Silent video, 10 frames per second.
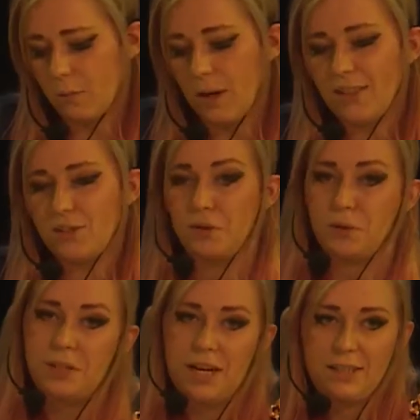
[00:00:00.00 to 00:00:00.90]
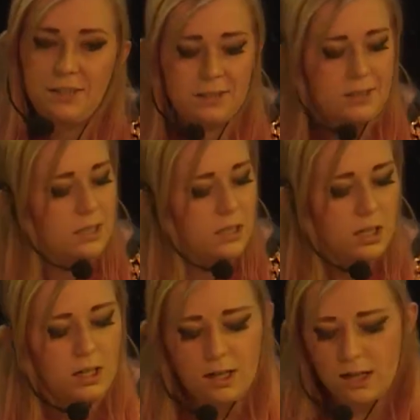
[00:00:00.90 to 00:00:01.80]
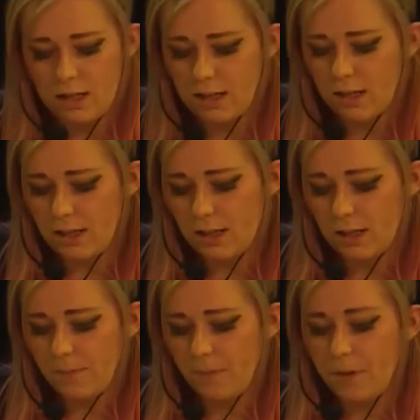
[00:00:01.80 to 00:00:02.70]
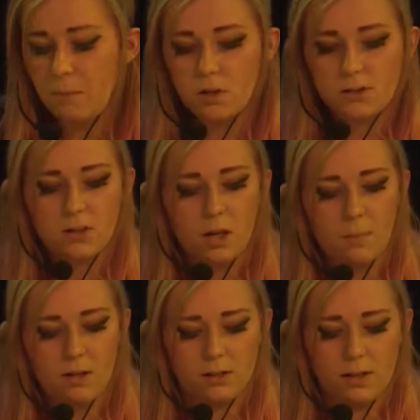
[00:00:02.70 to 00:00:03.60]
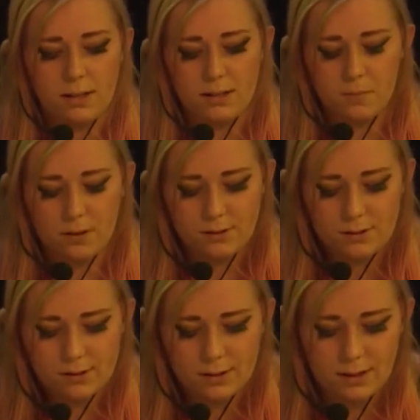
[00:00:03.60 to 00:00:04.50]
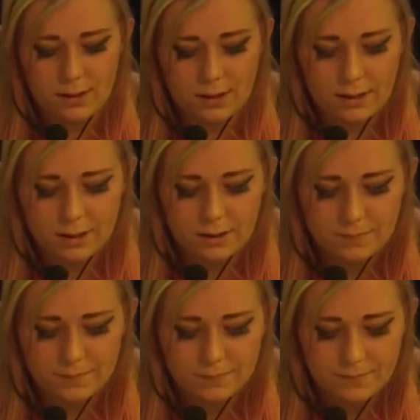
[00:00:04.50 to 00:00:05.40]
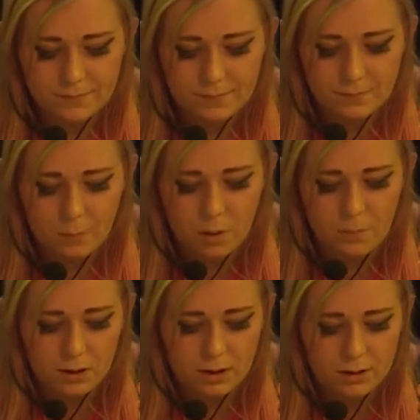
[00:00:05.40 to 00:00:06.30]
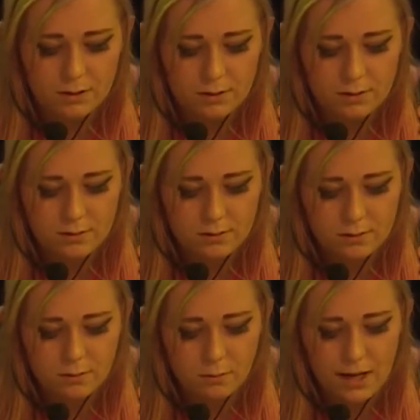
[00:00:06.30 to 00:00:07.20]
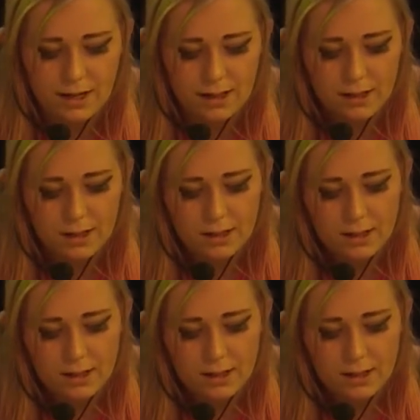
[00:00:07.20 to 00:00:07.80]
ways to do that. The most common and the most popular way